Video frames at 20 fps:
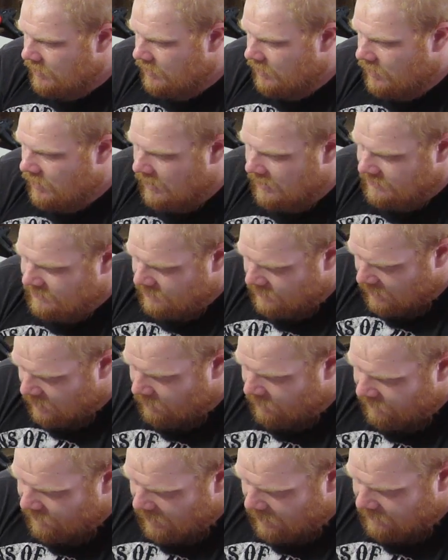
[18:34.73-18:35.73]
Alright, so now
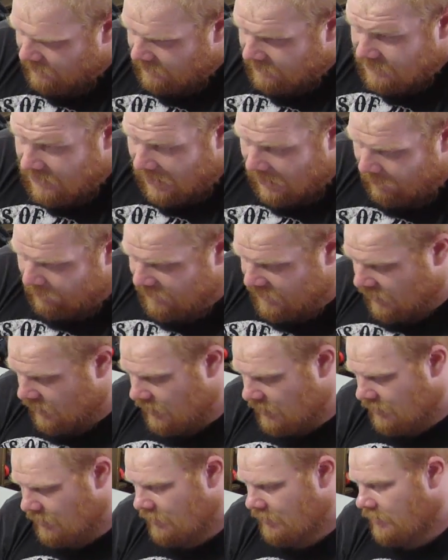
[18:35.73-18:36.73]
we've got the top
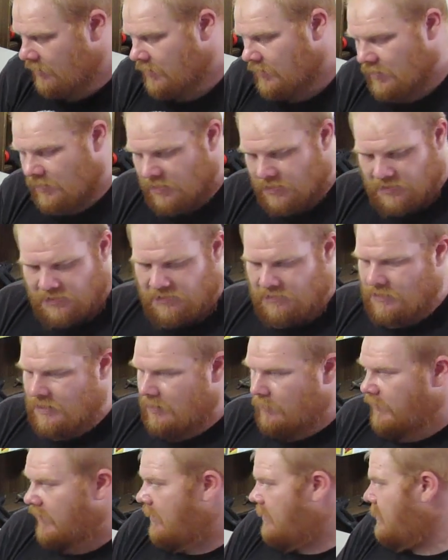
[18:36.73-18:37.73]
done. So
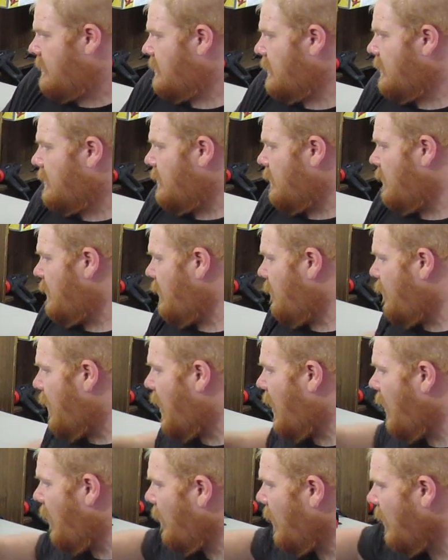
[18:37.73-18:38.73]
now we're going to start doing the
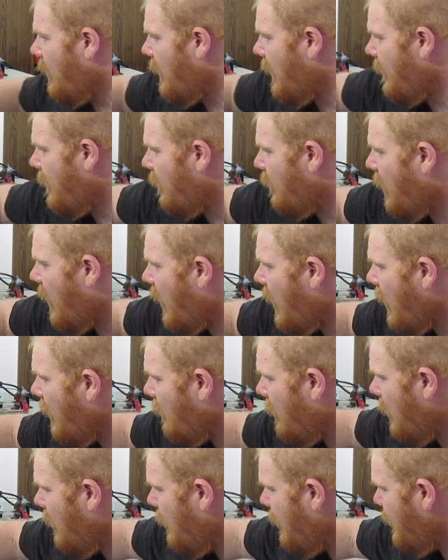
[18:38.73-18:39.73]
pommel. And the
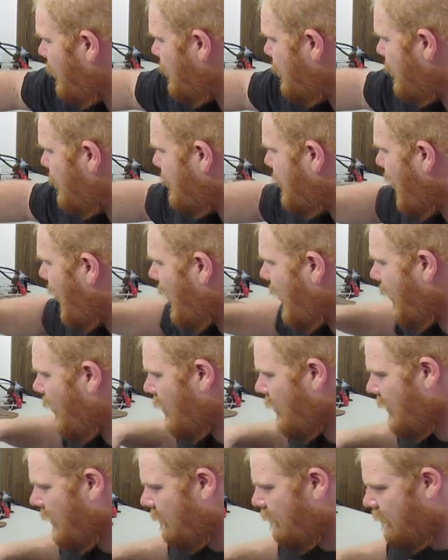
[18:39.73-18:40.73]
pommel is
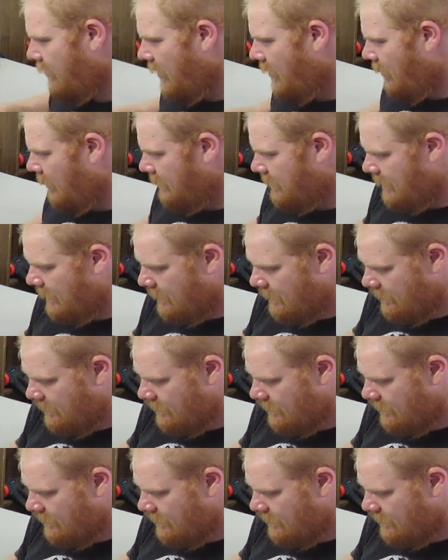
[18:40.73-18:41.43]
entirely built